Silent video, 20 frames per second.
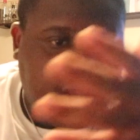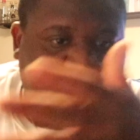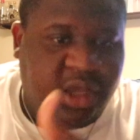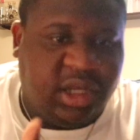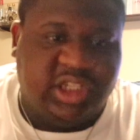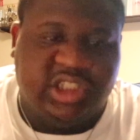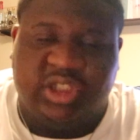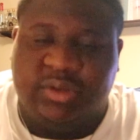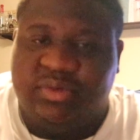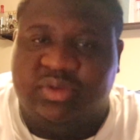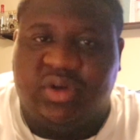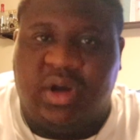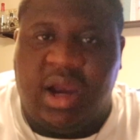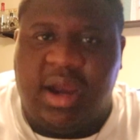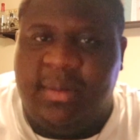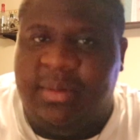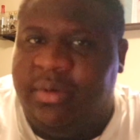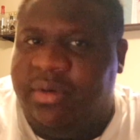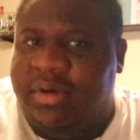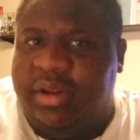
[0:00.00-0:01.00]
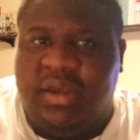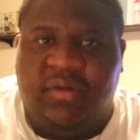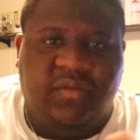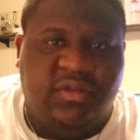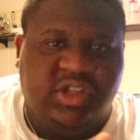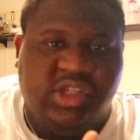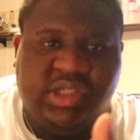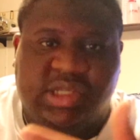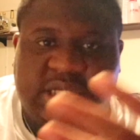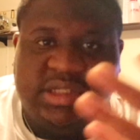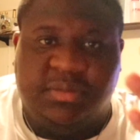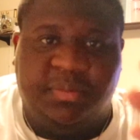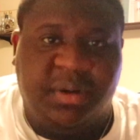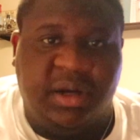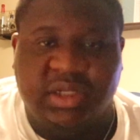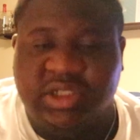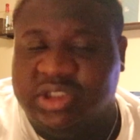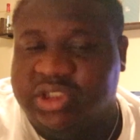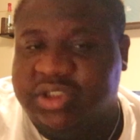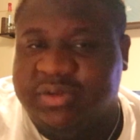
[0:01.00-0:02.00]
a subscriber or even just as a
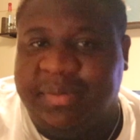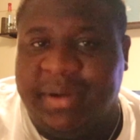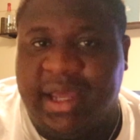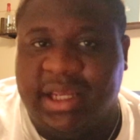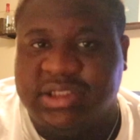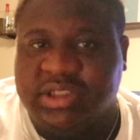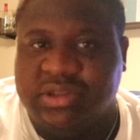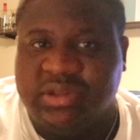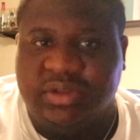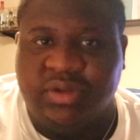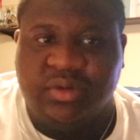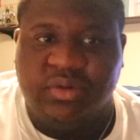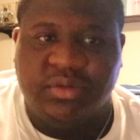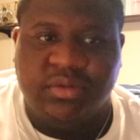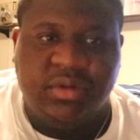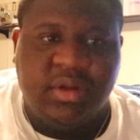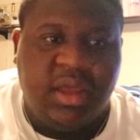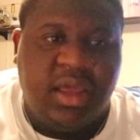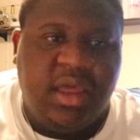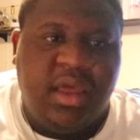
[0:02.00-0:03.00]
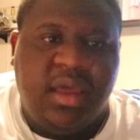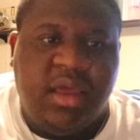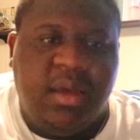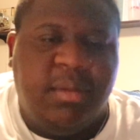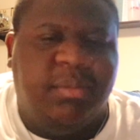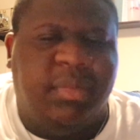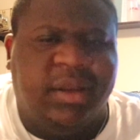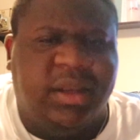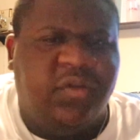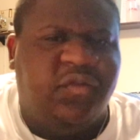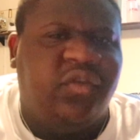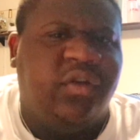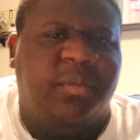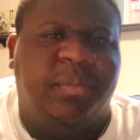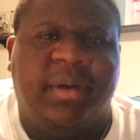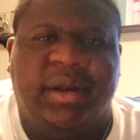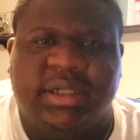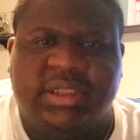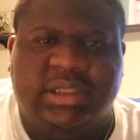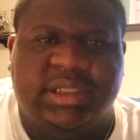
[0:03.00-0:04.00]
person just passing through. But if you're a
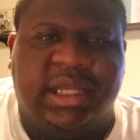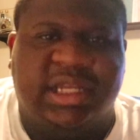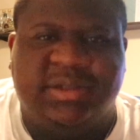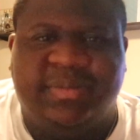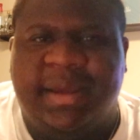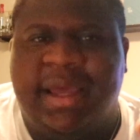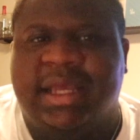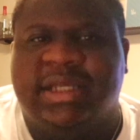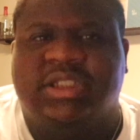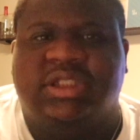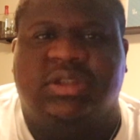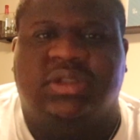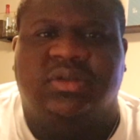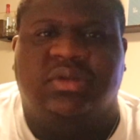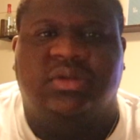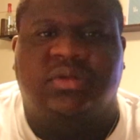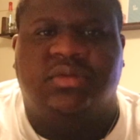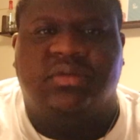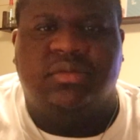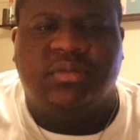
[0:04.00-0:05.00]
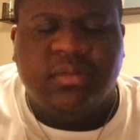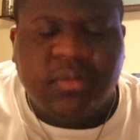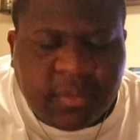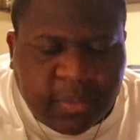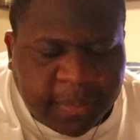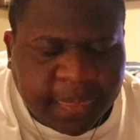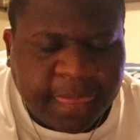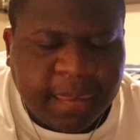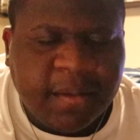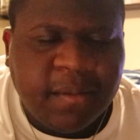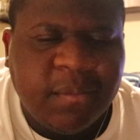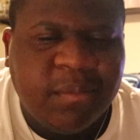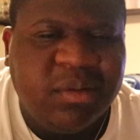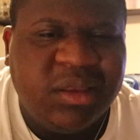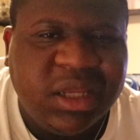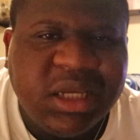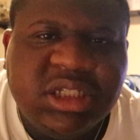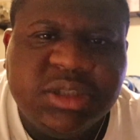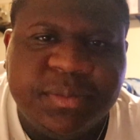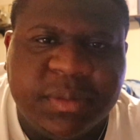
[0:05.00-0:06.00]
person that's passing through,
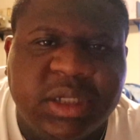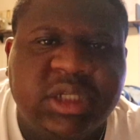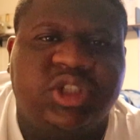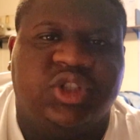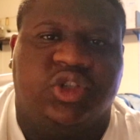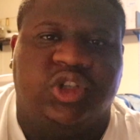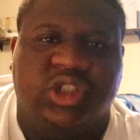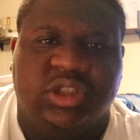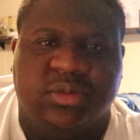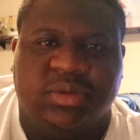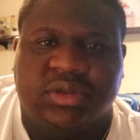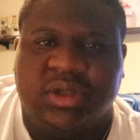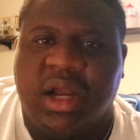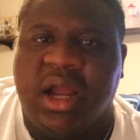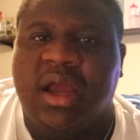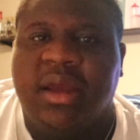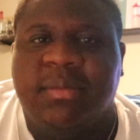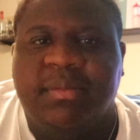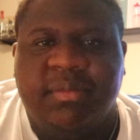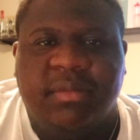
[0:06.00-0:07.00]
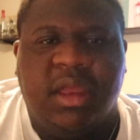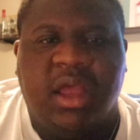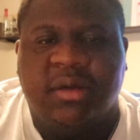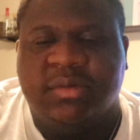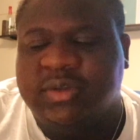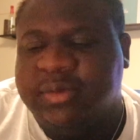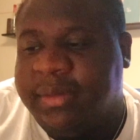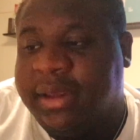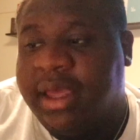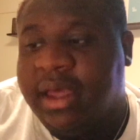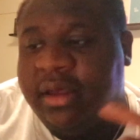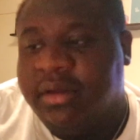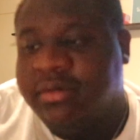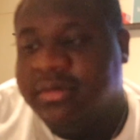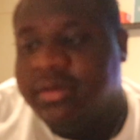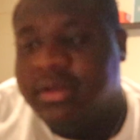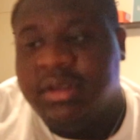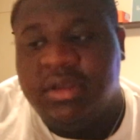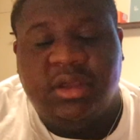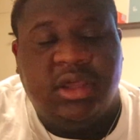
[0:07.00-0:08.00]
please make sure you subscribe. It helps me out,
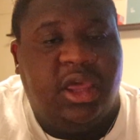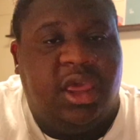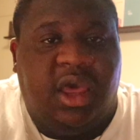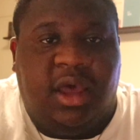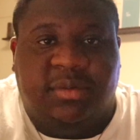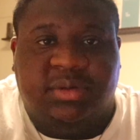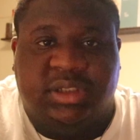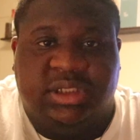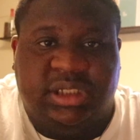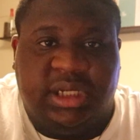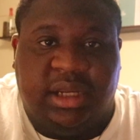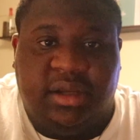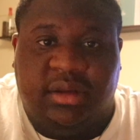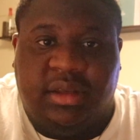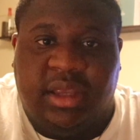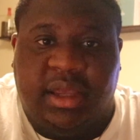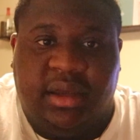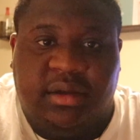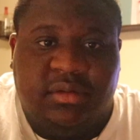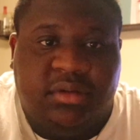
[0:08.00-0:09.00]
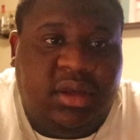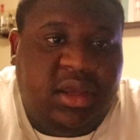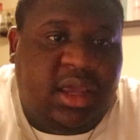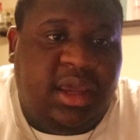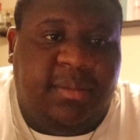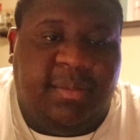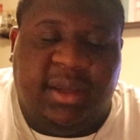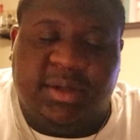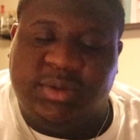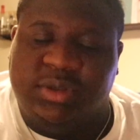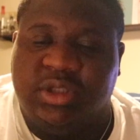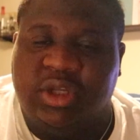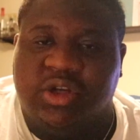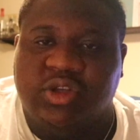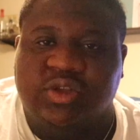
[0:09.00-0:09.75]
helps the channel out, makes me know